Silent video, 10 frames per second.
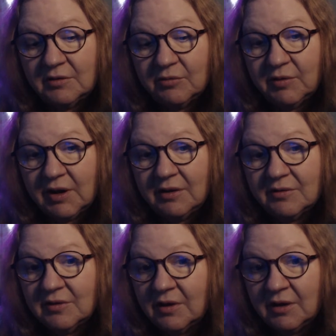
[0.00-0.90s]
to
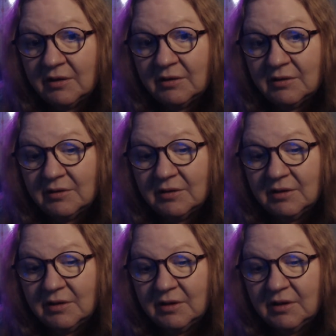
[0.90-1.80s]
reconcile.
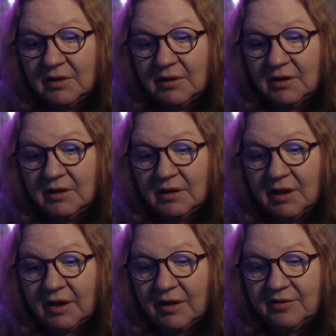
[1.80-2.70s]

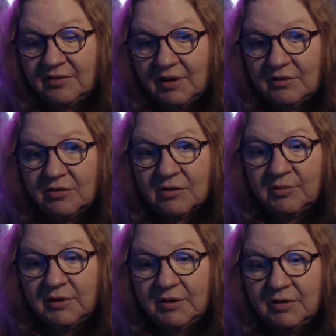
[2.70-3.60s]
Like I said, it took
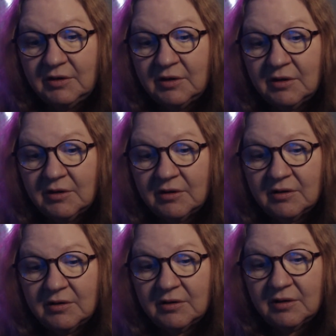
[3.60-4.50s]
me a
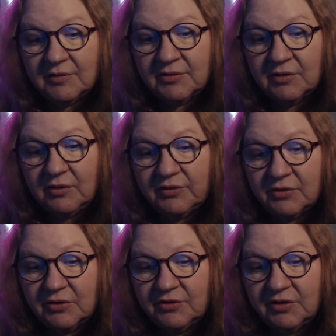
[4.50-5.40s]
year of soul
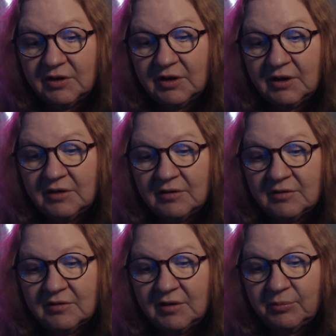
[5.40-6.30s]
searching
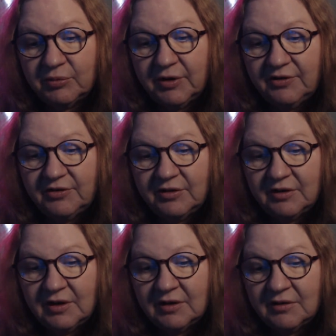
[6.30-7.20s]
and depression
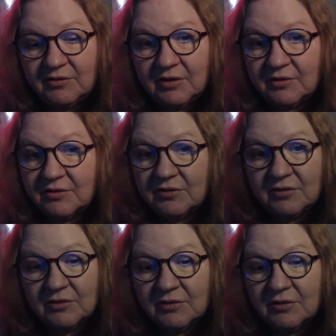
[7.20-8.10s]
and
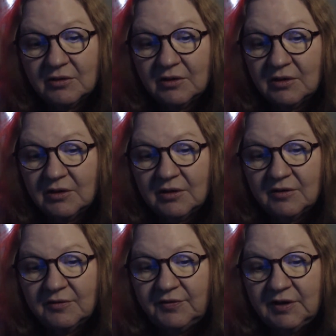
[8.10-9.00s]
just
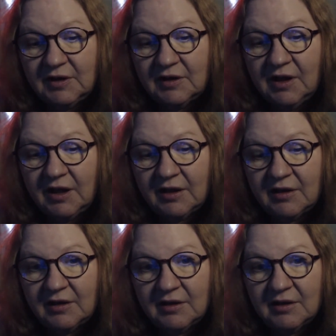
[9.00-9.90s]
feeling
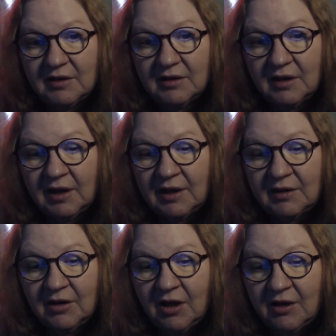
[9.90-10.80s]
like I'd
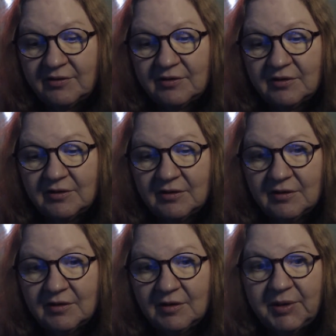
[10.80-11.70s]
lost
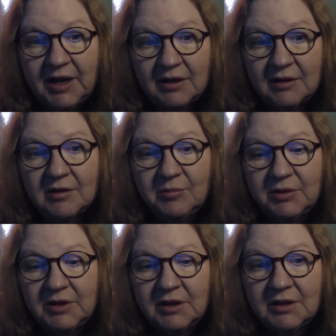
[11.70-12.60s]
the battle
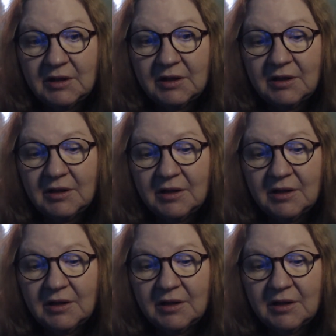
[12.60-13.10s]
completely.